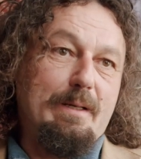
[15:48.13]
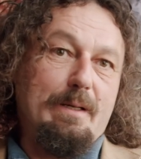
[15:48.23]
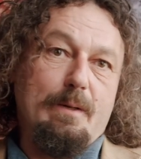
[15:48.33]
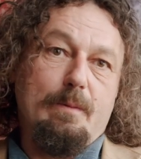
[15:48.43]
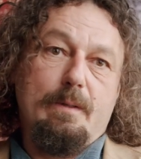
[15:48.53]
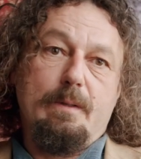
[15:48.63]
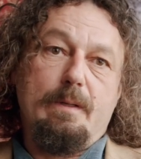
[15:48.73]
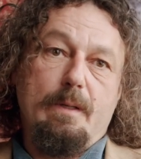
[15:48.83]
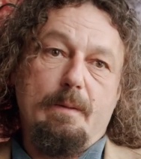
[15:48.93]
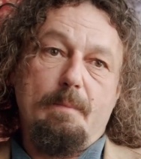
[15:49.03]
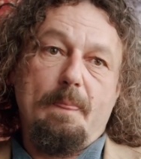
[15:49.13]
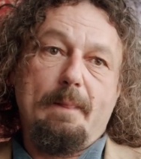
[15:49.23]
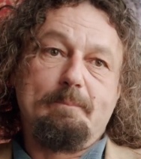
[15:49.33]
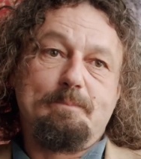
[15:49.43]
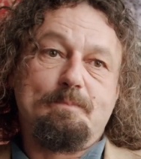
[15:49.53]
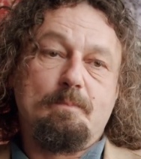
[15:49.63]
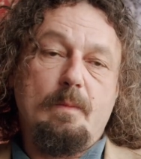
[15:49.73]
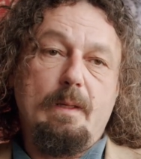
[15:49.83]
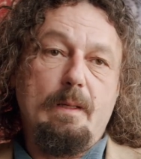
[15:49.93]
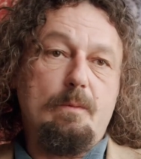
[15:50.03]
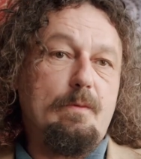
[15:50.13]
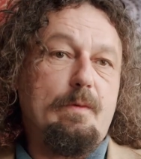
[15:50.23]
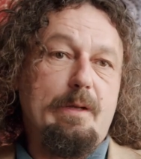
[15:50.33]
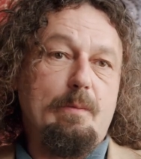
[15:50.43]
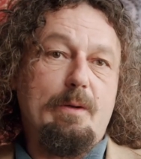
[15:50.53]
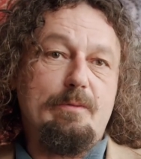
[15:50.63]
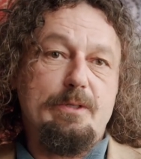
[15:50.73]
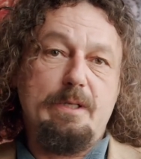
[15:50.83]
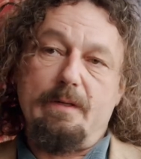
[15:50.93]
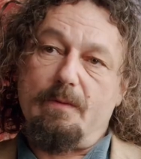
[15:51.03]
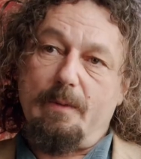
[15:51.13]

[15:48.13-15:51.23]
you know, and it was very well received.